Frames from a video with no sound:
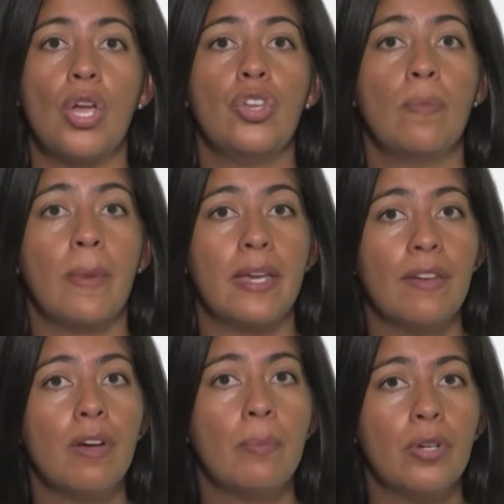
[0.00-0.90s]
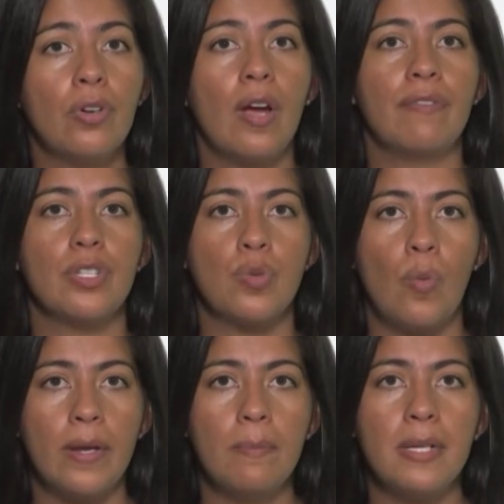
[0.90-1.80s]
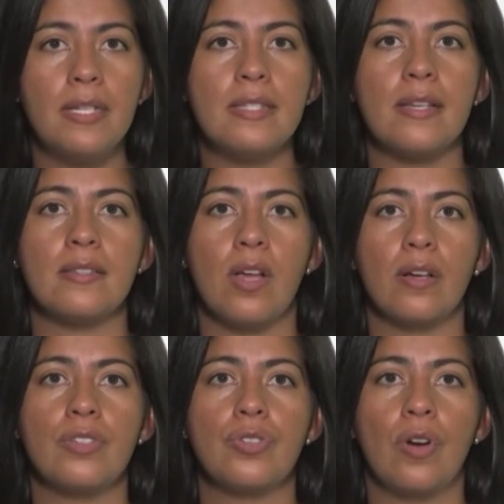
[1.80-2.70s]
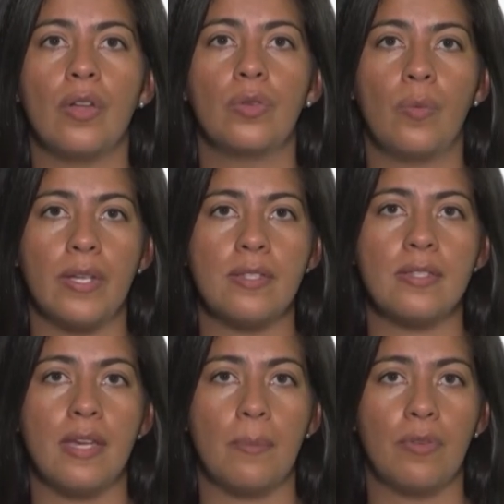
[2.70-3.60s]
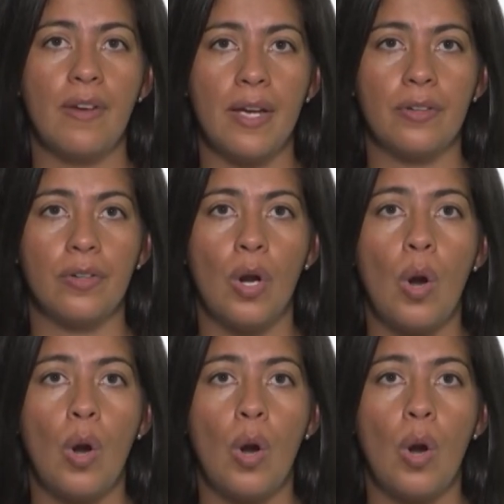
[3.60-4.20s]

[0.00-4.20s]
You may give albuterol every 20 minutes as long as you're on the way to see a provider.